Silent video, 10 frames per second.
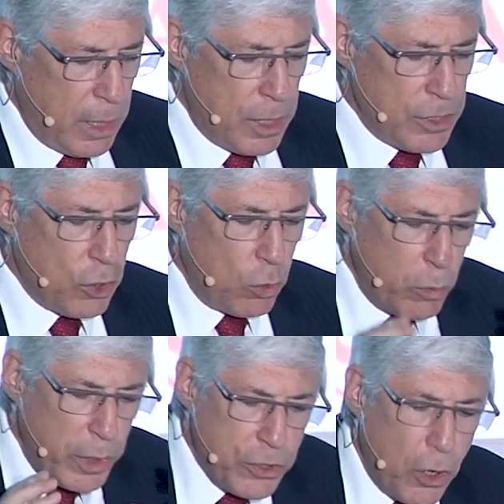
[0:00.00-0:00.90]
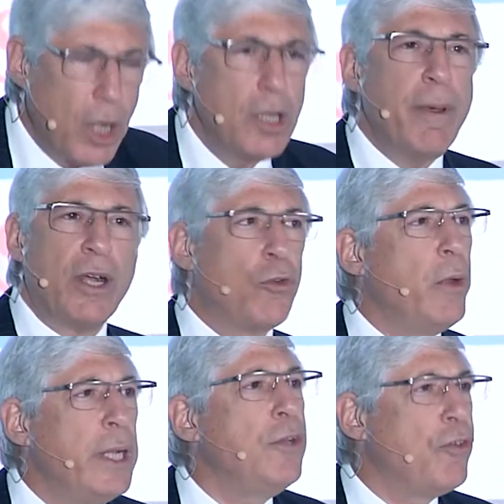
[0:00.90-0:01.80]
So when we talk about
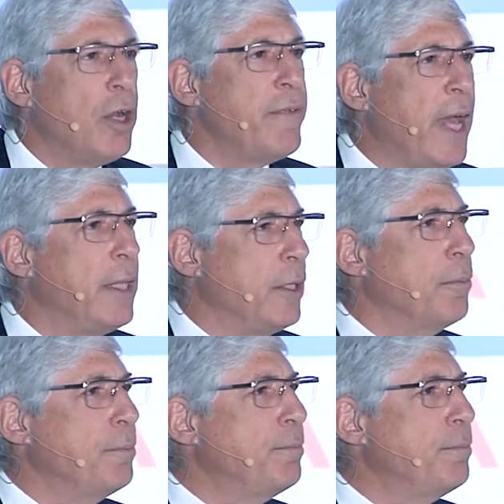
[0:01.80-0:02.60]
creating shared value,